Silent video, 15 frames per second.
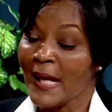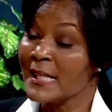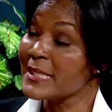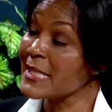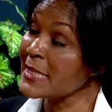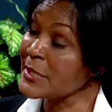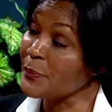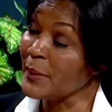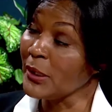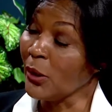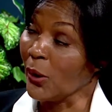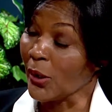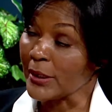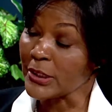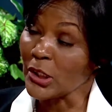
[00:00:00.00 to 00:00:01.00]
since we
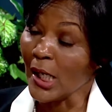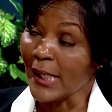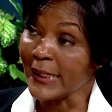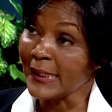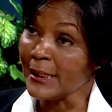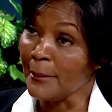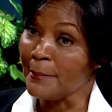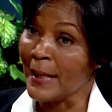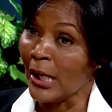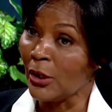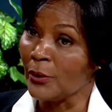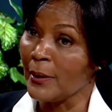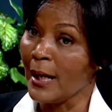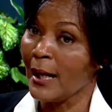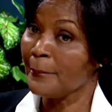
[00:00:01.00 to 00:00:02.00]
are talking
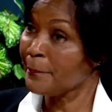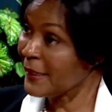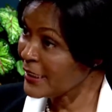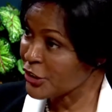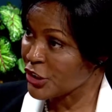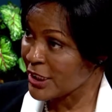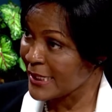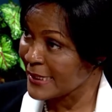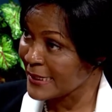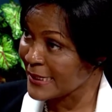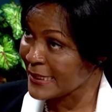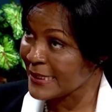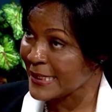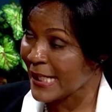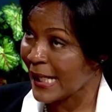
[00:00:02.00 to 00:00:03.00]
about pitching
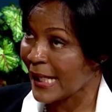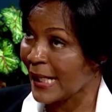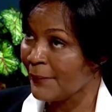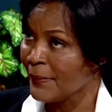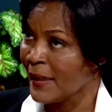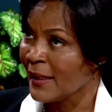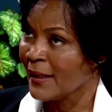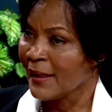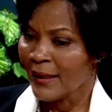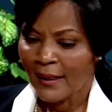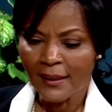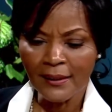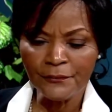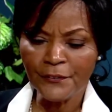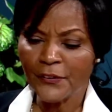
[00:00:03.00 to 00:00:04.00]
today,
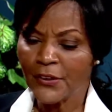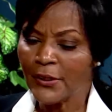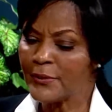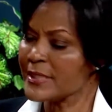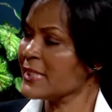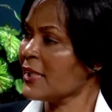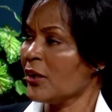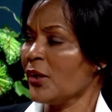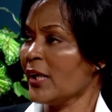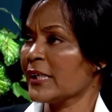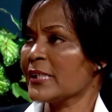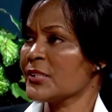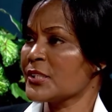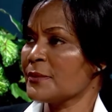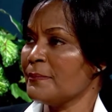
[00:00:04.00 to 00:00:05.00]
for those in our
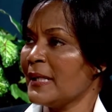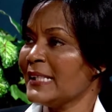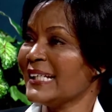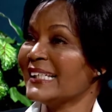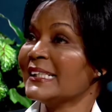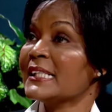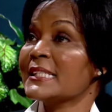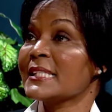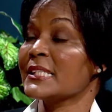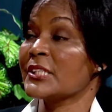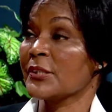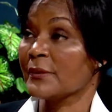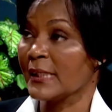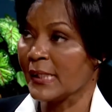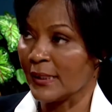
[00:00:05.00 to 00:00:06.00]
audience who may not
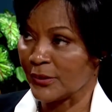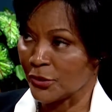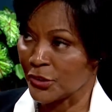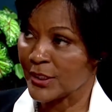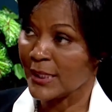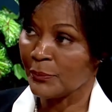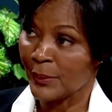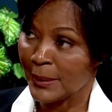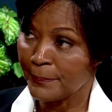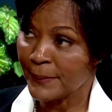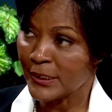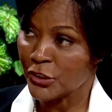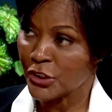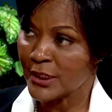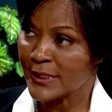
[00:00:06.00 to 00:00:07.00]
necessarily understand what a
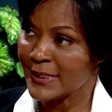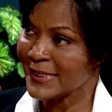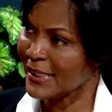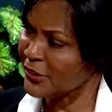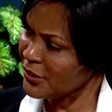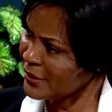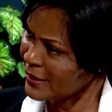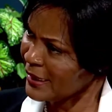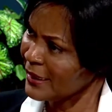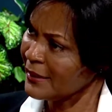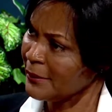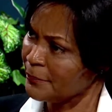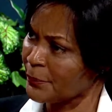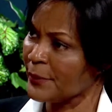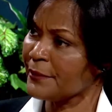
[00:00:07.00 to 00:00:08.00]
pitch is, can you kind
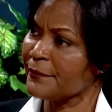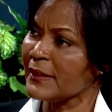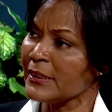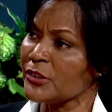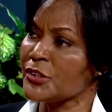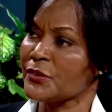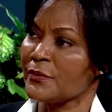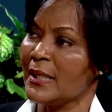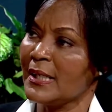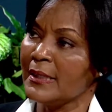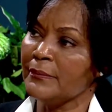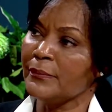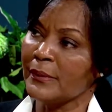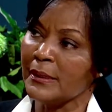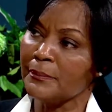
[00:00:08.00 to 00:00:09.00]
of briefly describe
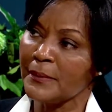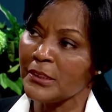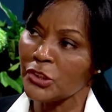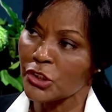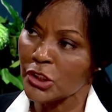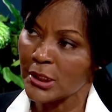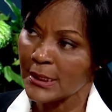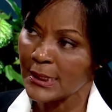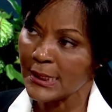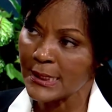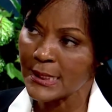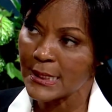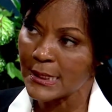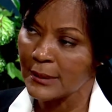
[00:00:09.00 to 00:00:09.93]
what a pitch is?